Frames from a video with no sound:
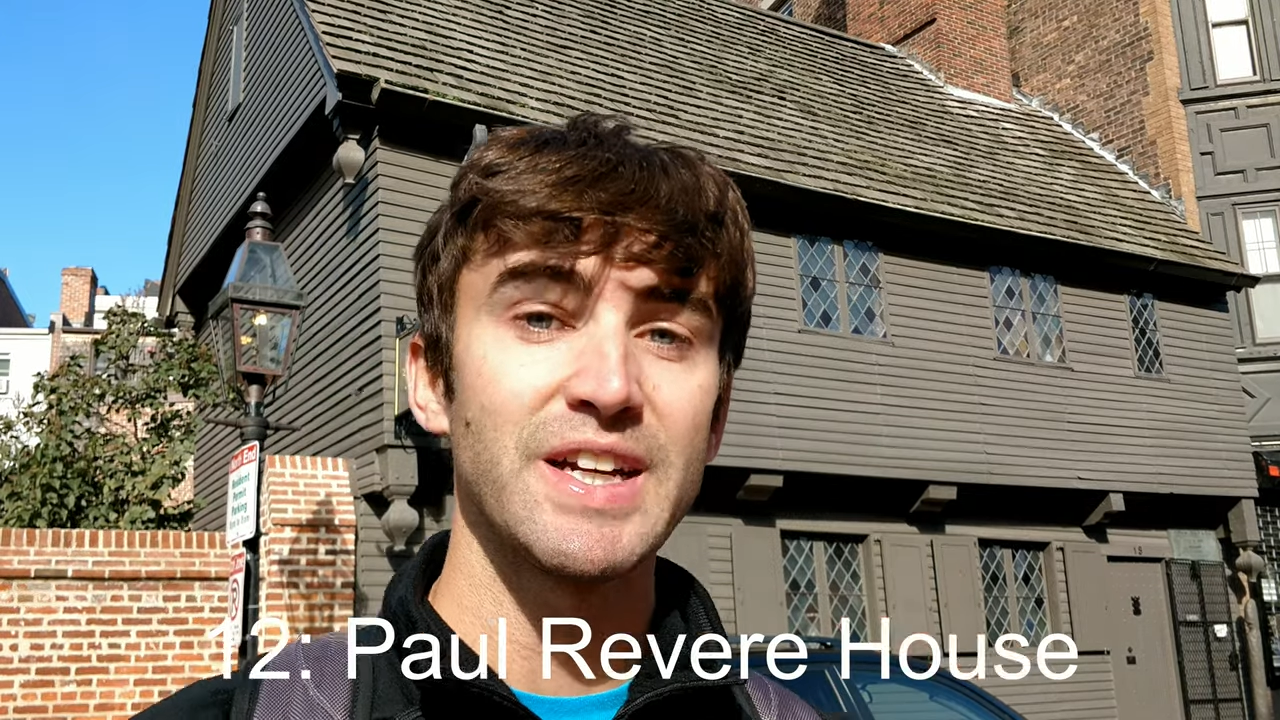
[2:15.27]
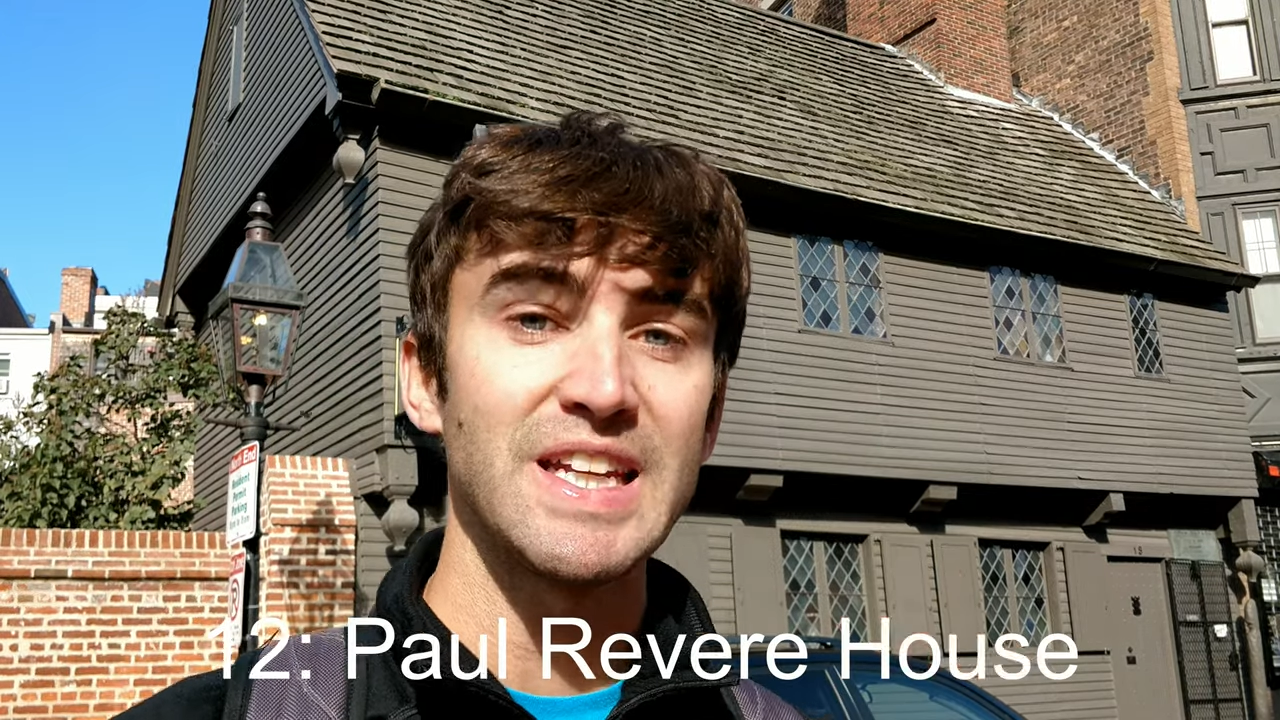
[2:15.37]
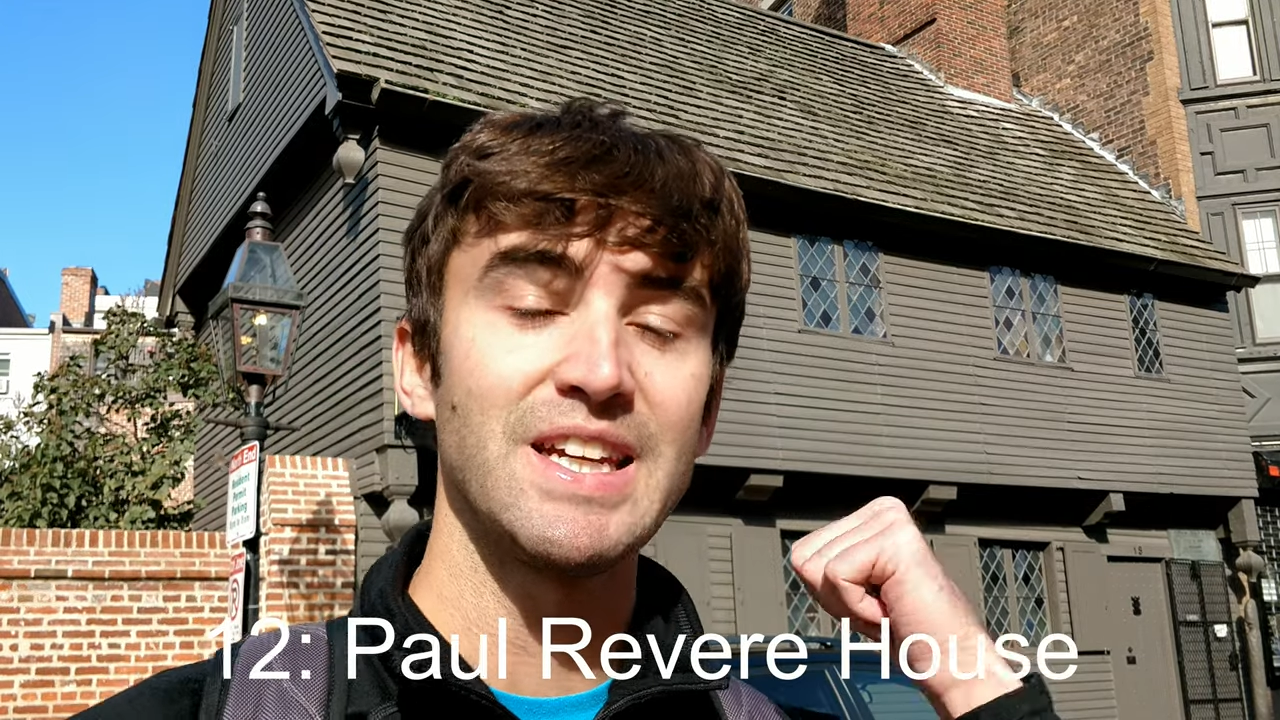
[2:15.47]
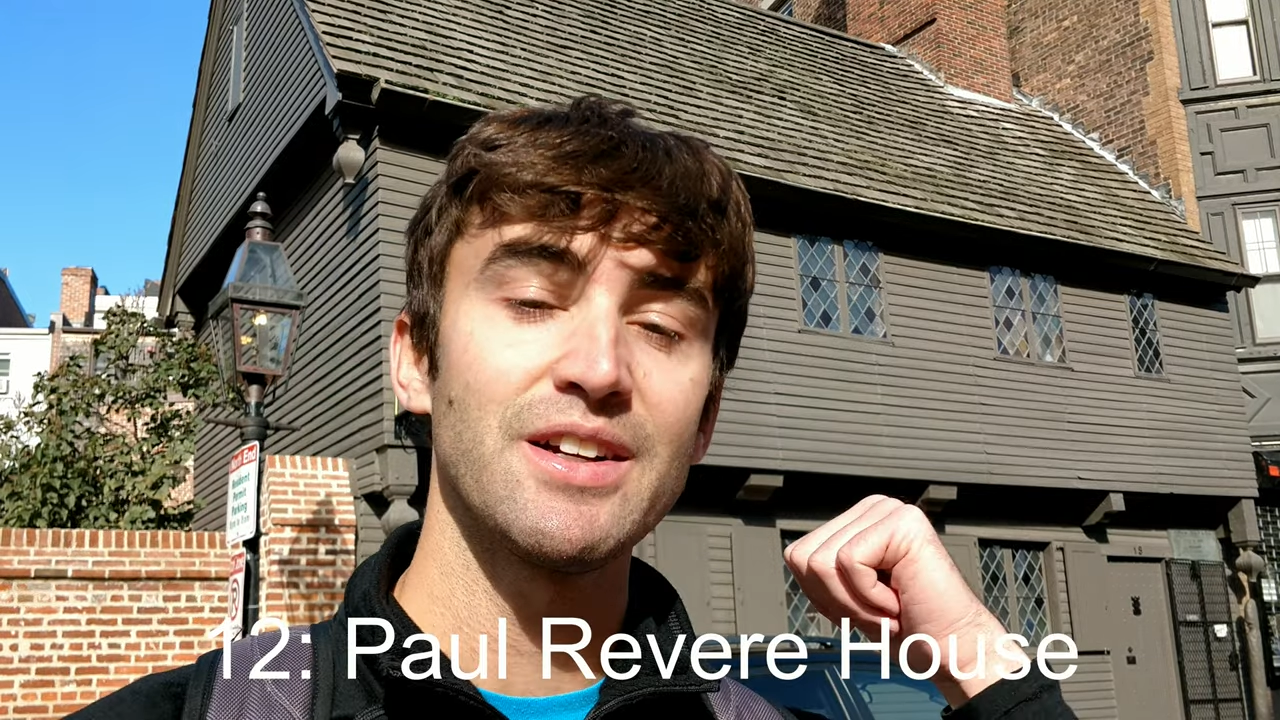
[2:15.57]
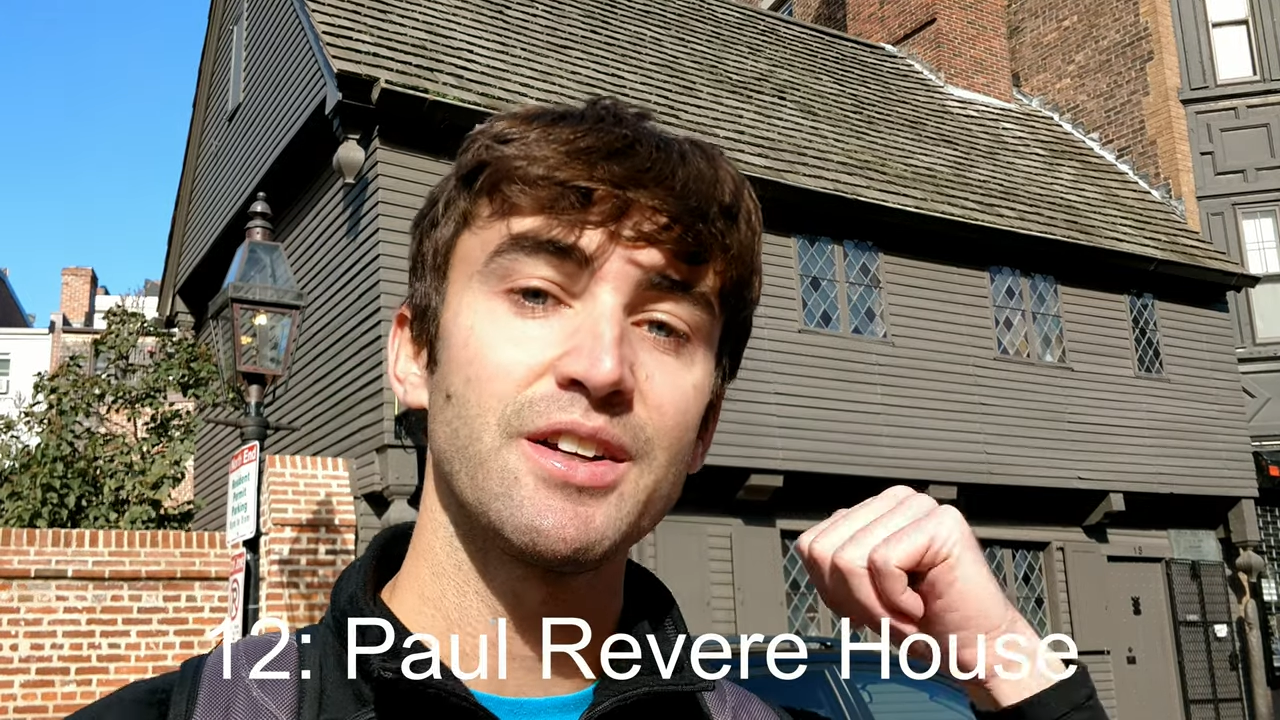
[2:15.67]
right
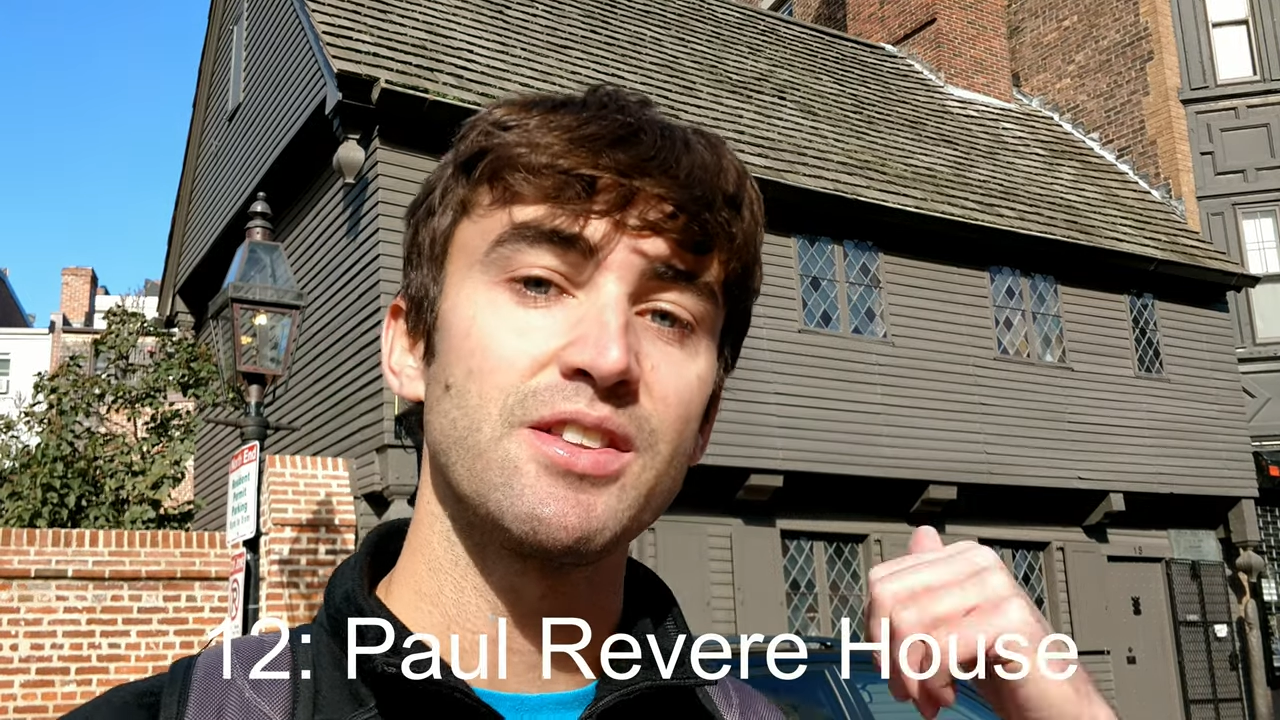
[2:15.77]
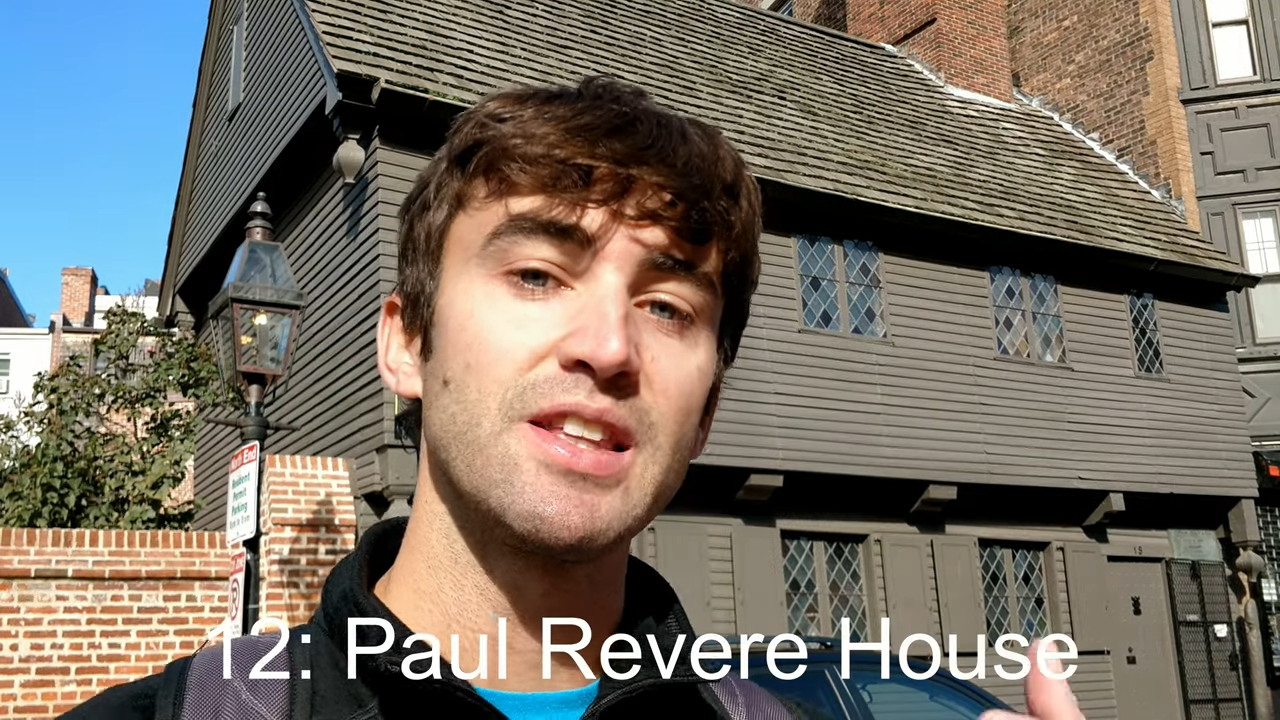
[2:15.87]
here is